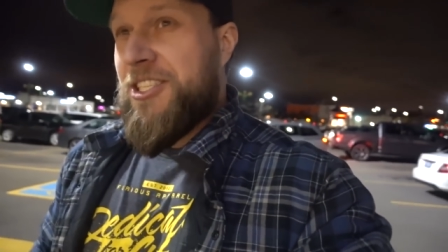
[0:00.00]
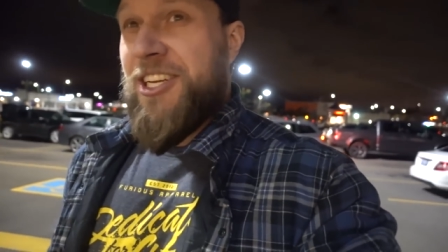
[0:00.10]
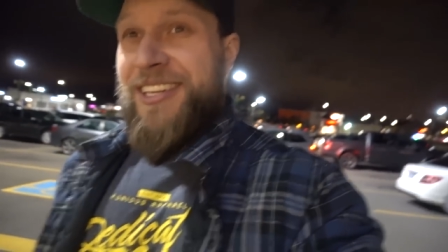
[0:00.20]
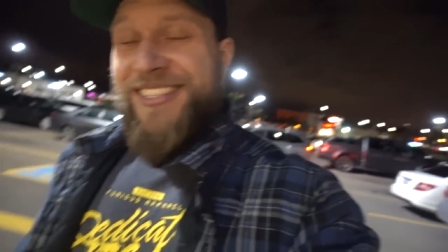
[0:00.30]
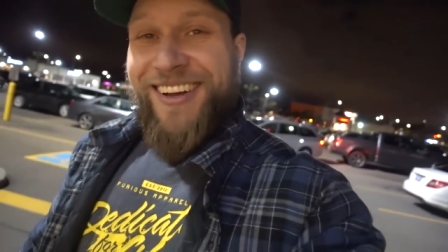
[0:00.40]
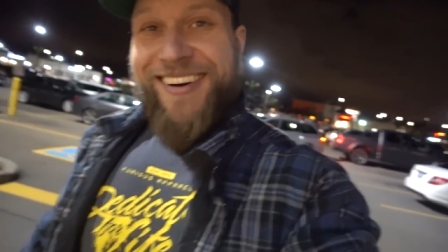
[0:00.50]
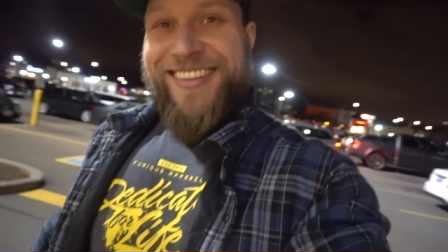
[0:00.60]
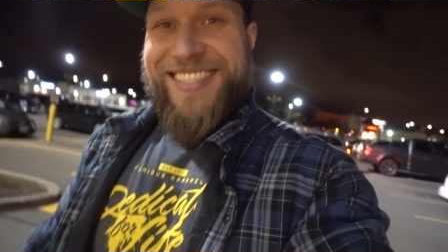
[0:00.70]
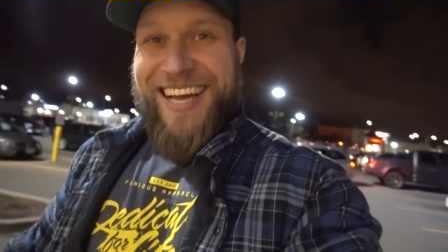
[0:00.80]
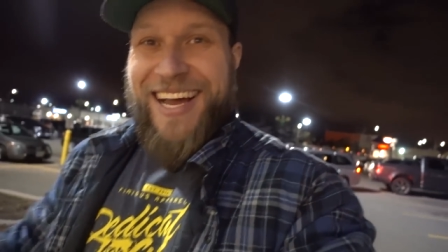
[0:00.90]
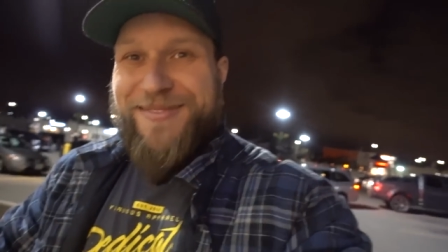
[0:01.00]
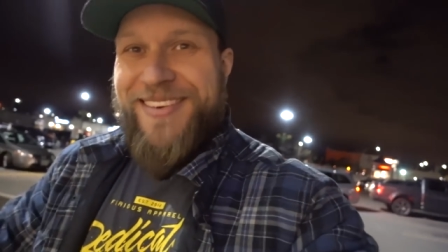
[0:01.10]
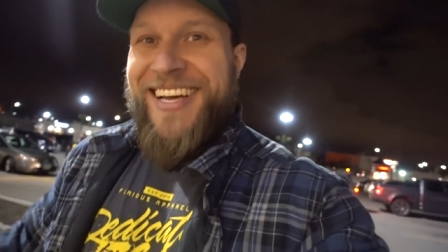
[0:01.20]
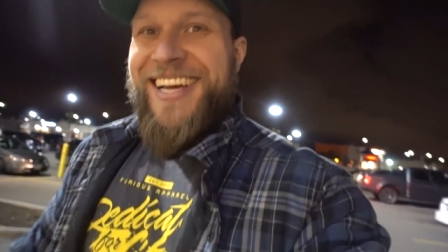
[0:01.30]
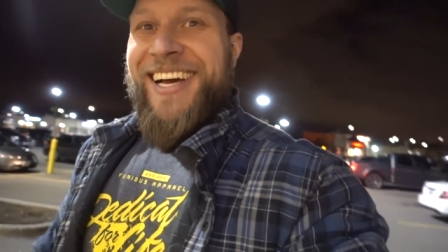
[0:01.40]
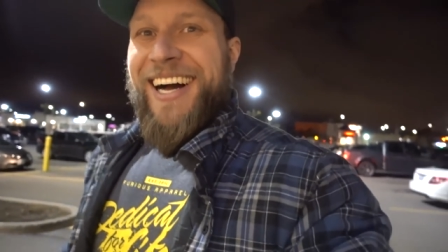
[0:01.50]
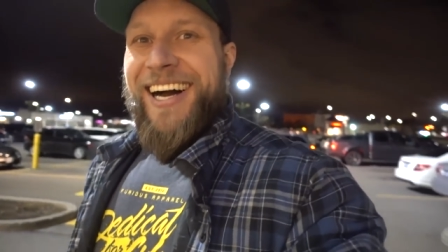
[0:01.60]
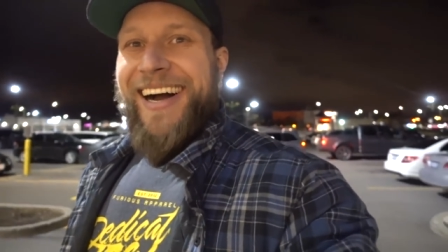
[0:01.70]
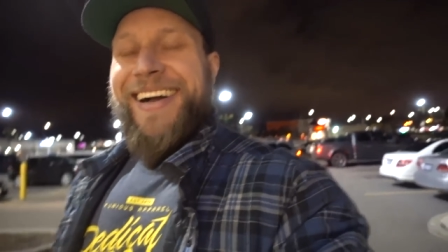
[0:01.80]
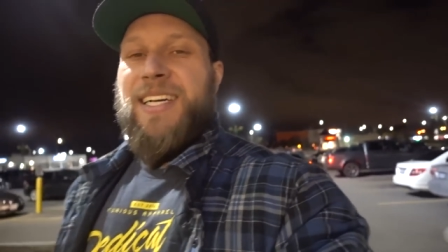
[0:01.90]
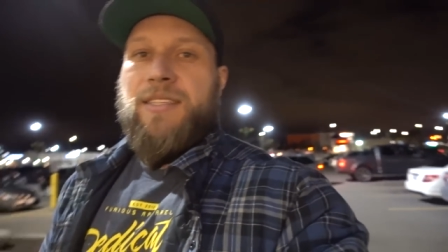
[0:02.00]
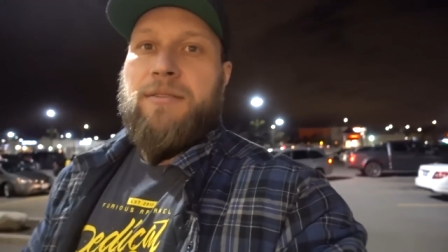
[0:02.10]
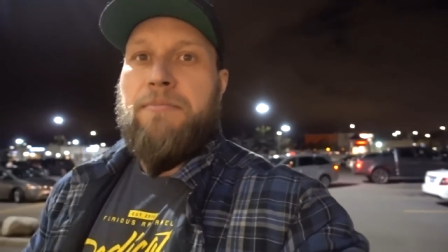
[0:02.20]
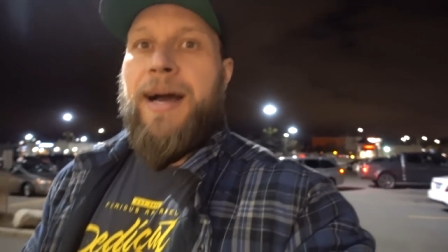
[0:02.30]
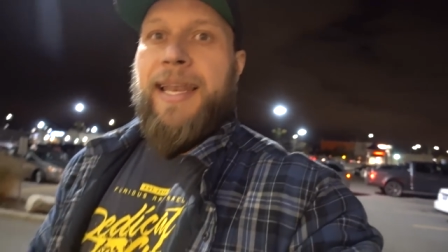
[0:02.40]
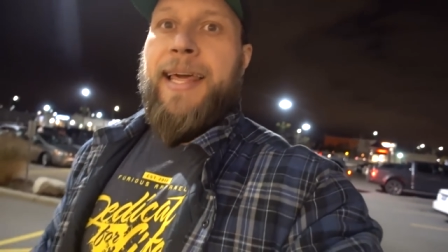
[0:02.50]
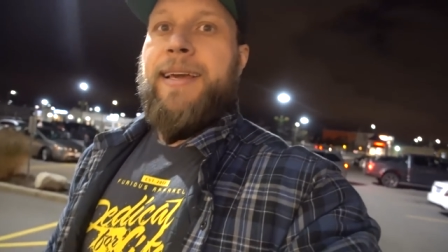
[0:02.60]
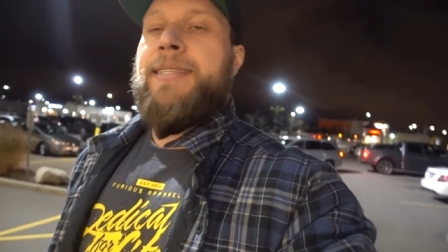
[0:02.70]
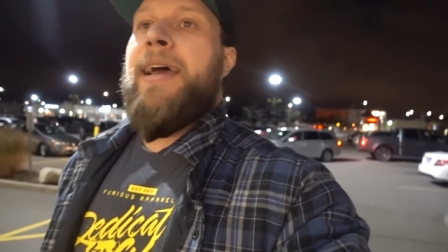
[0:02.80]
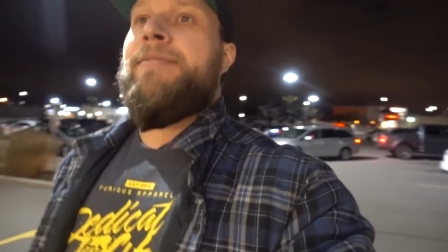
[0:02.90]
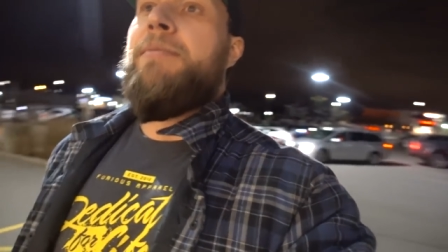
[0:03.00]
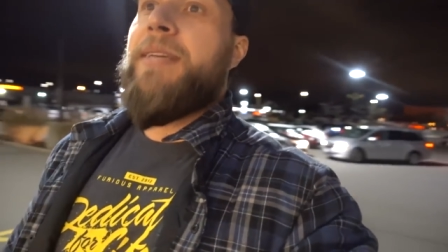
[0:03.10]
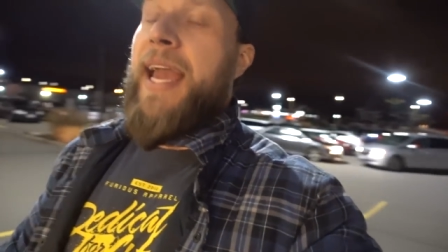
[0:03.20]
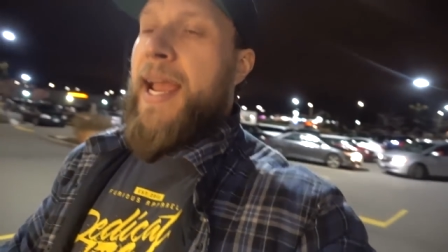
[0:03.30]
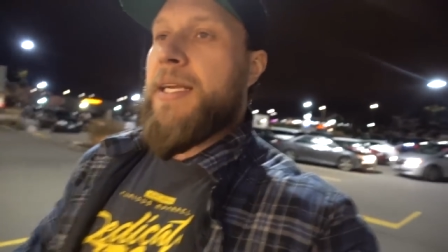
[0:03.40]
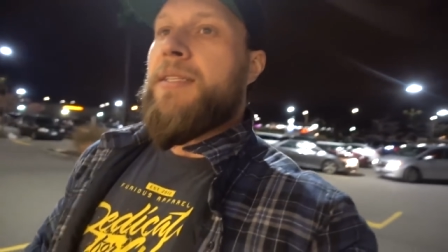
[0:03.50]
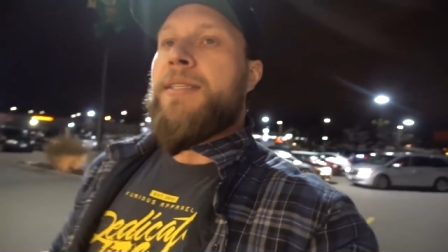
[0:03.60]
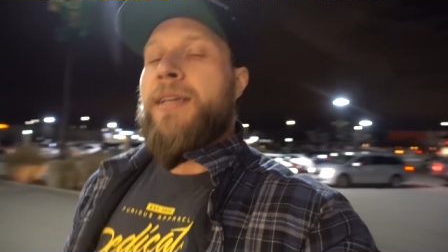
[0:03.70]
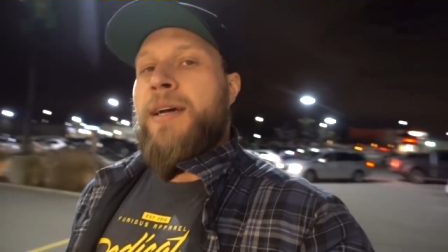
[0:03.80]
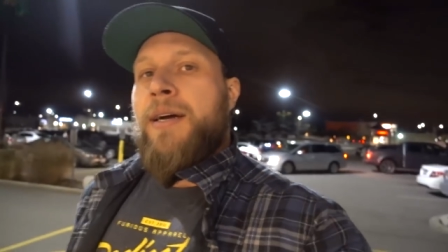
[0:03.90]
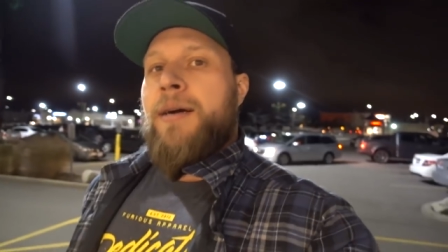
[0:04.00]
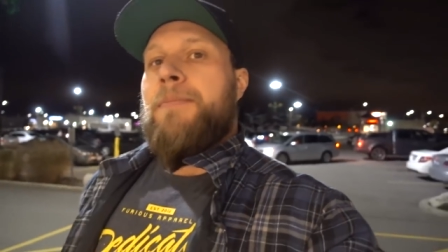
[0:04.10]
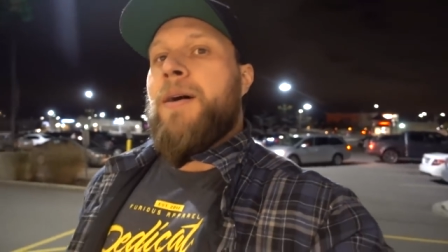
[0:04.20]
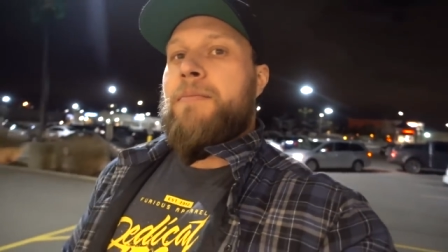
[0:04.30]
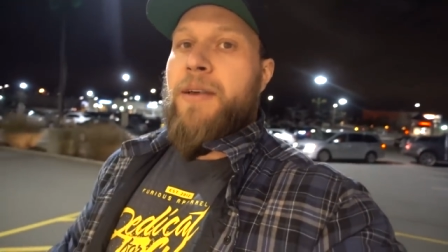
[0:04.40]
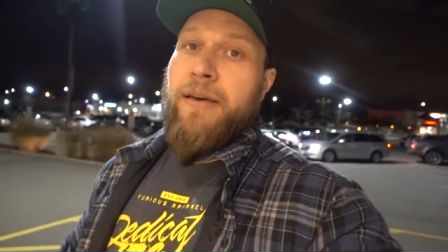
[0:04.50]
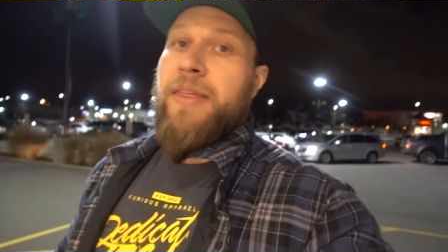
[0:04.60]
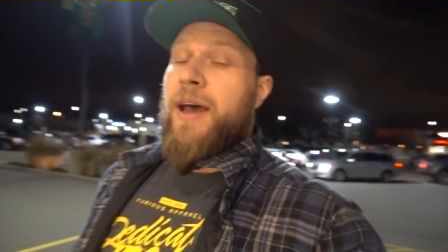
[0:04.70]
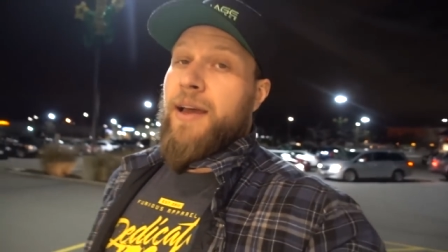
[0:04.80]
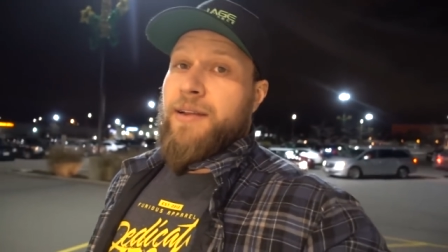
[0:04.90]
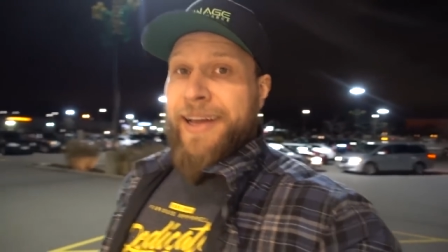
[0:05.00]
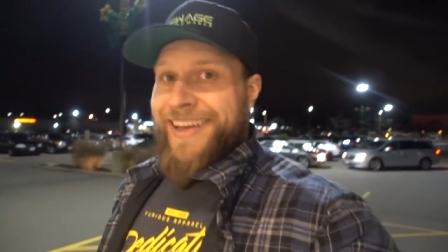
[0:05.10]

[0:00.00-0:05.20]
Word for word: jeans all the time because uh, my legs have them gains, but Mel thought